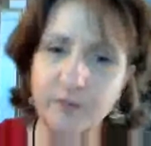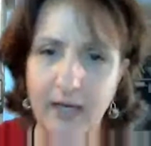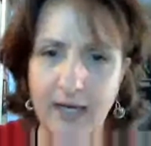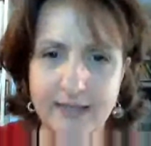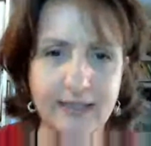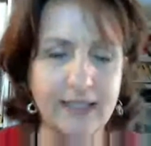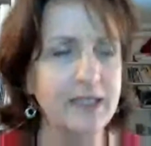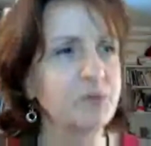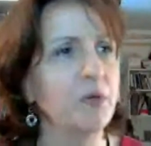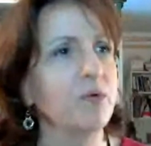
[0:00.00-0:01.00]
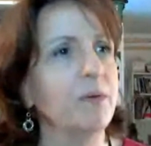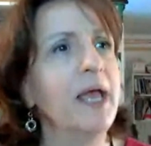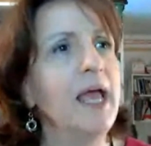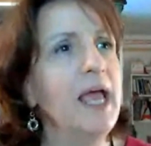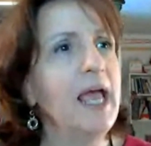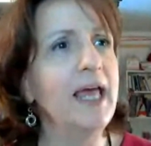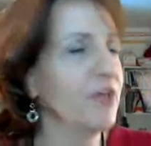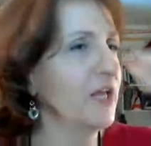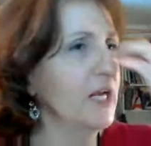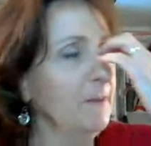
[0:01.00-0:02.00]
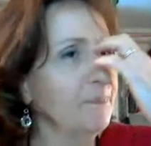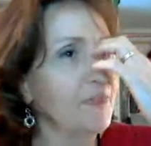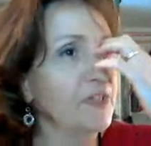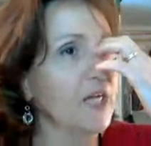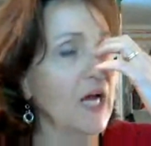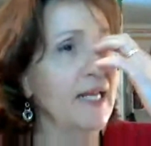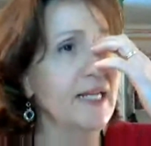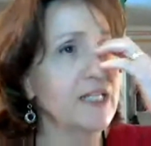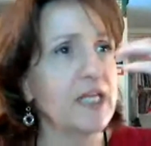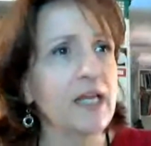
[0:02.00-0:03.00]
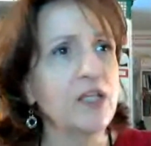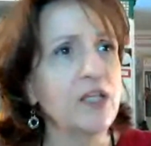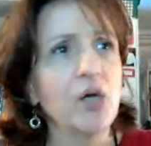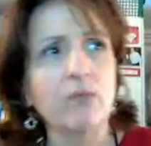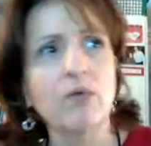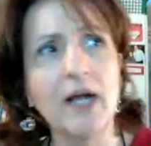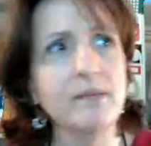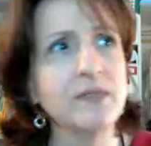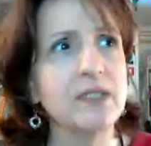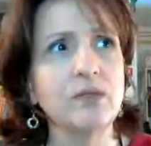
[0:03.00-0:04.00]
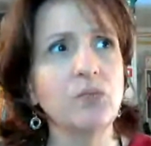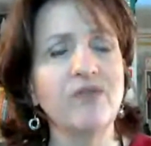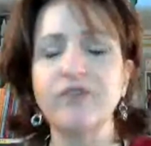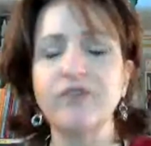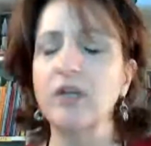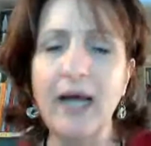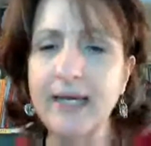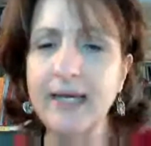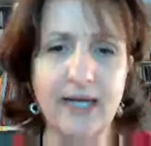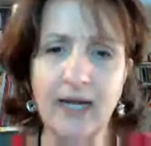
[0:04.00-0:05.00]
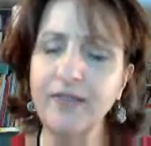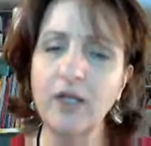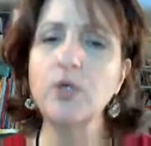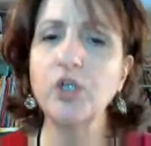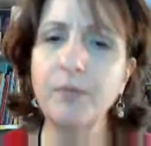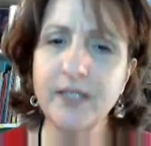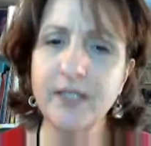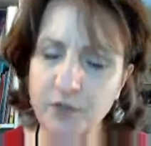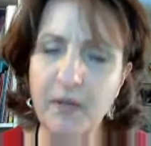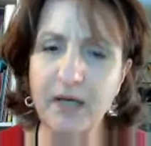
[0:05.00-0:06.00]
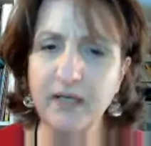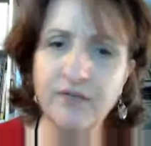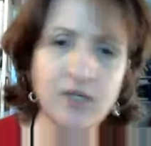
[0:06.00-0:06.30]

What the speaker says: being asked to lead this program. And I thought, Titus, it rhymes with phlebitis, and I think we should be suspect of this